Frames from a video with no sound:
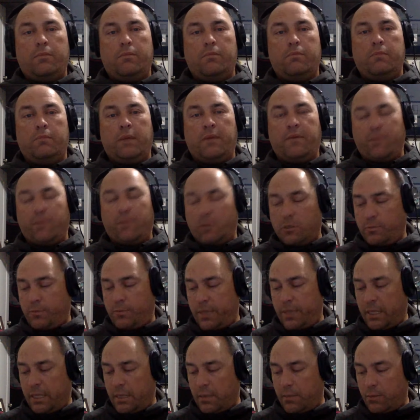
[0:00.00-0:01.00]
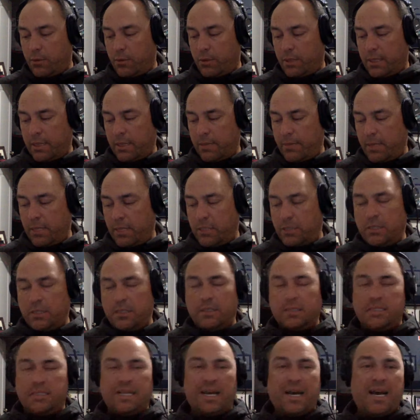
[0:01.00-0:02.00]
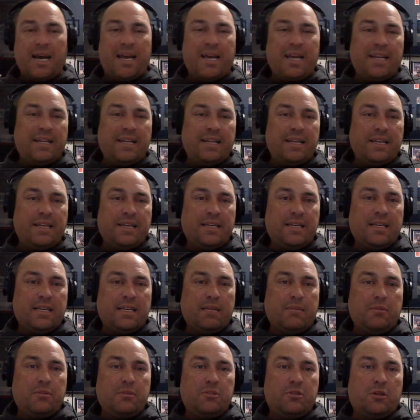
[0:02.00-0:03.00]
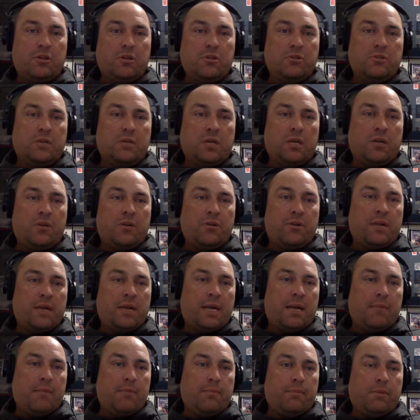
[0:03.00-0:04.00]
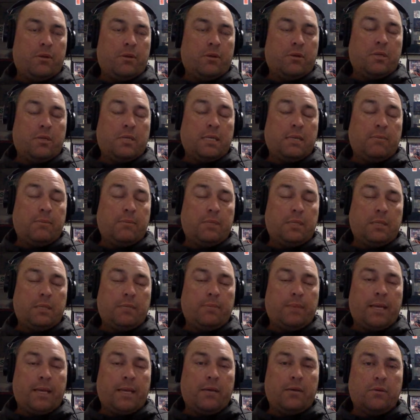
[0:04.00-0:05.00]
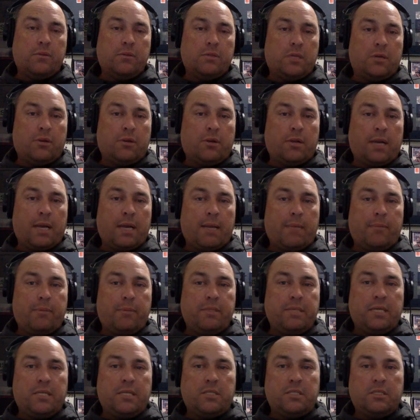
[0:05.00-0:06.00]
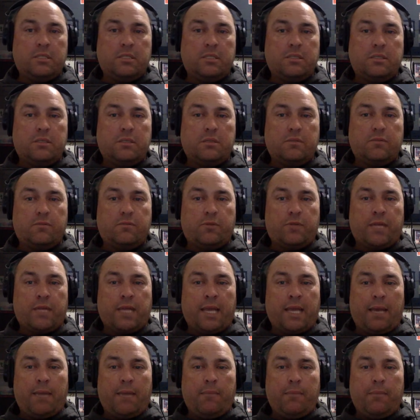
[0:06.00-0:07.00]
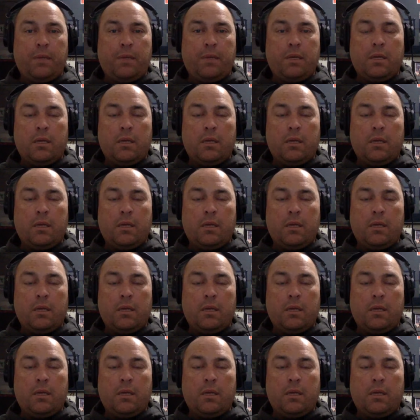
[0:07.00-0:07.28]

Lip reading: my first big number, like I mentioned, is 9. Keep the Chargers under 9, or keep the Bengals under 9 possessions for the game.